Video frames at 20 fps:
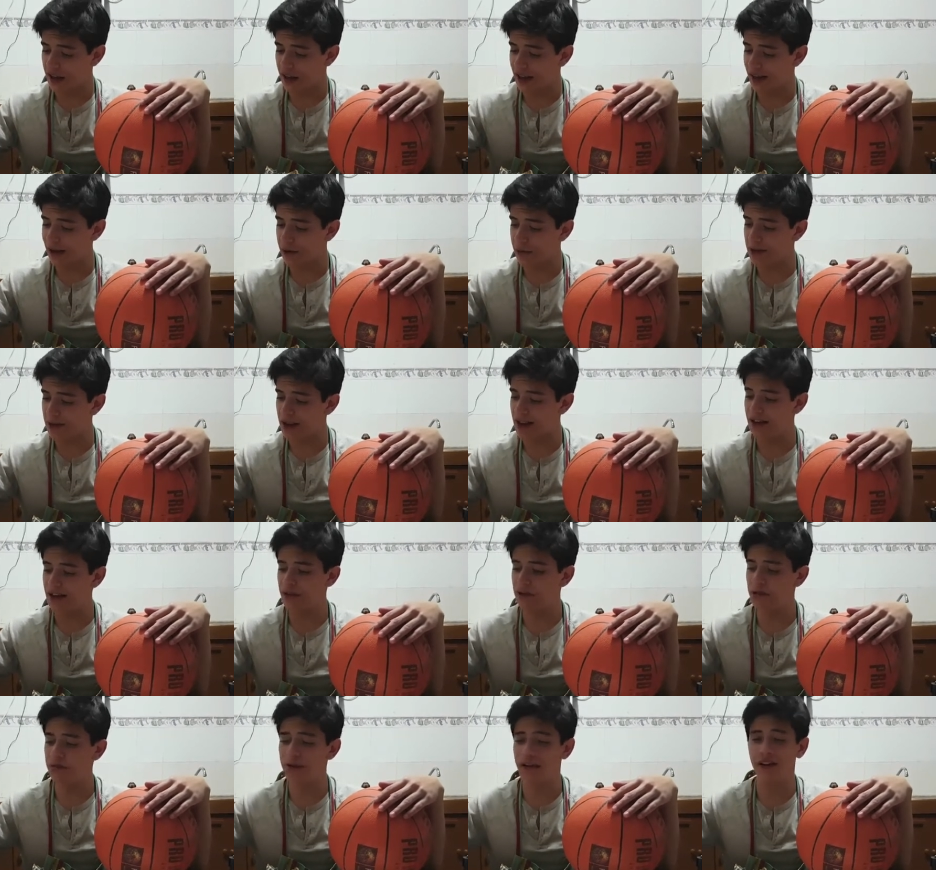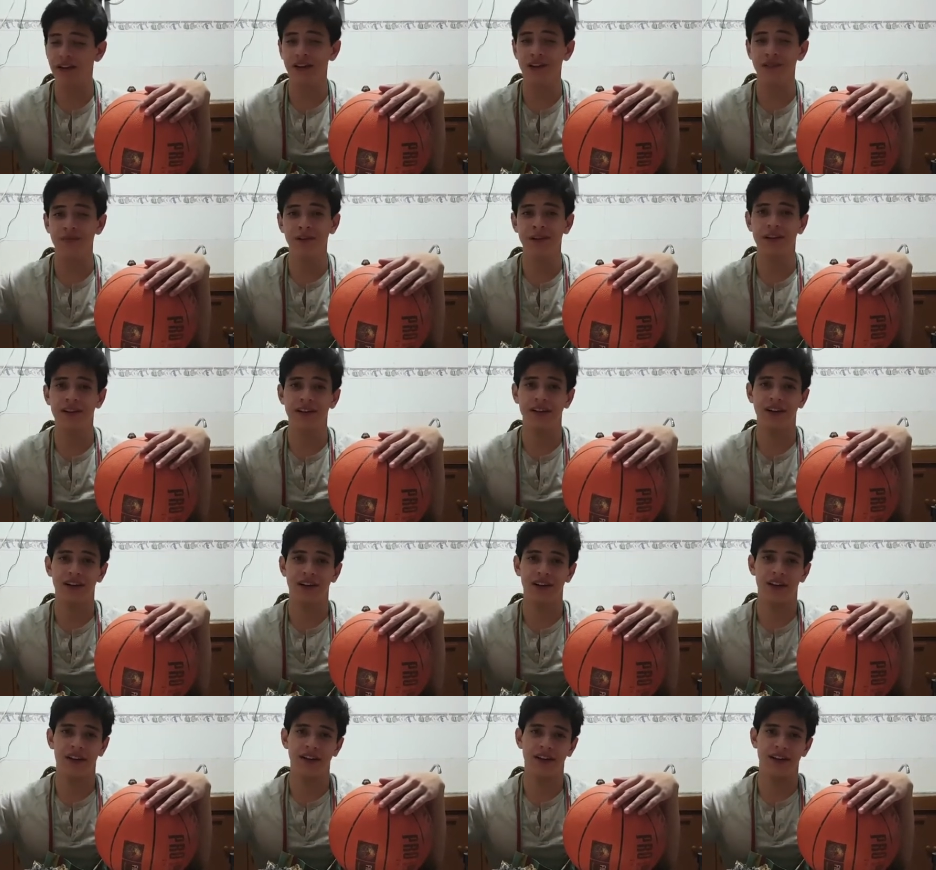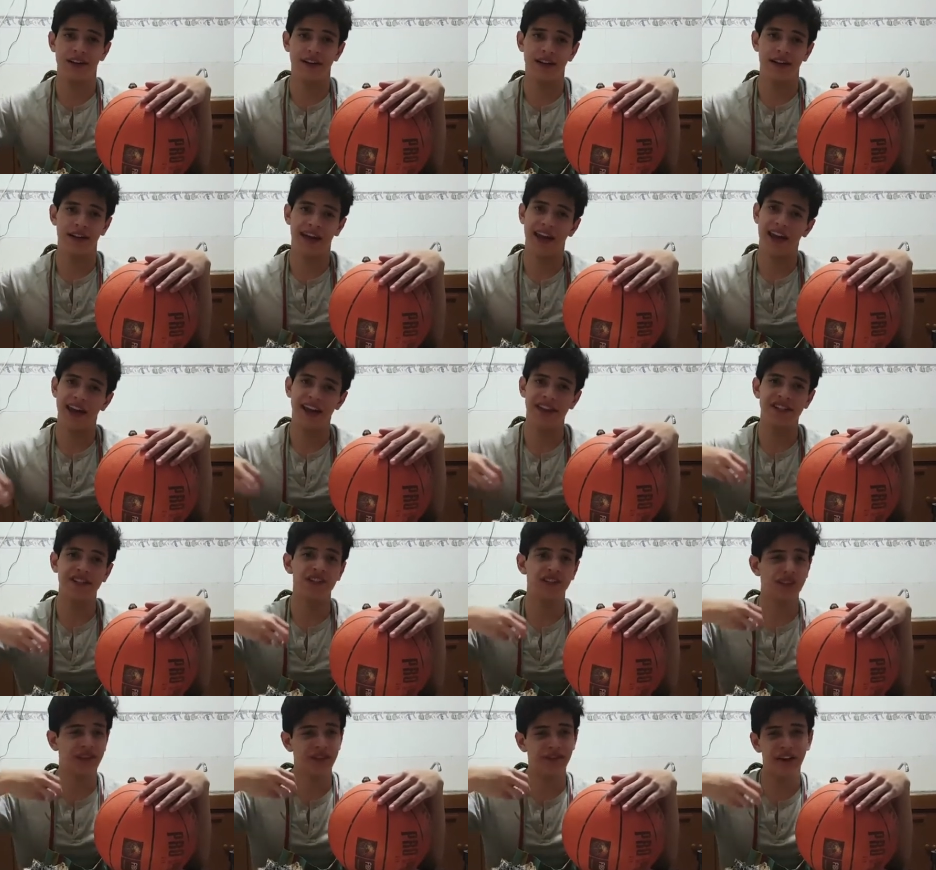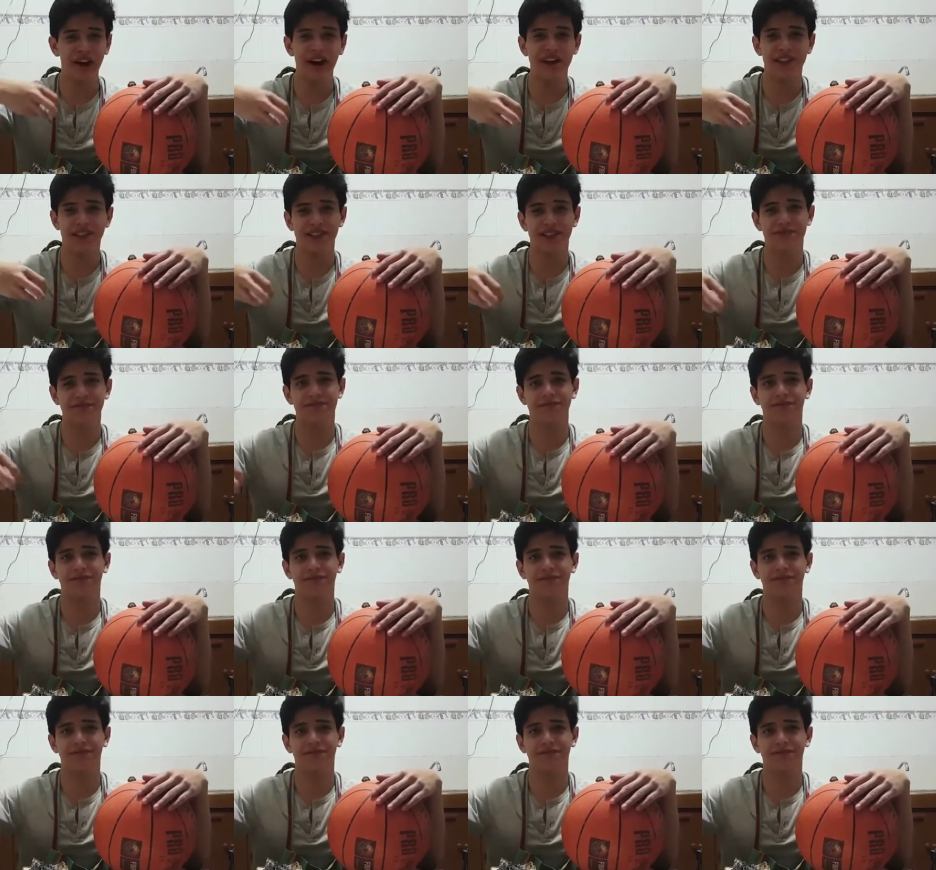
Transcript: and our planet would become a chunk of ice.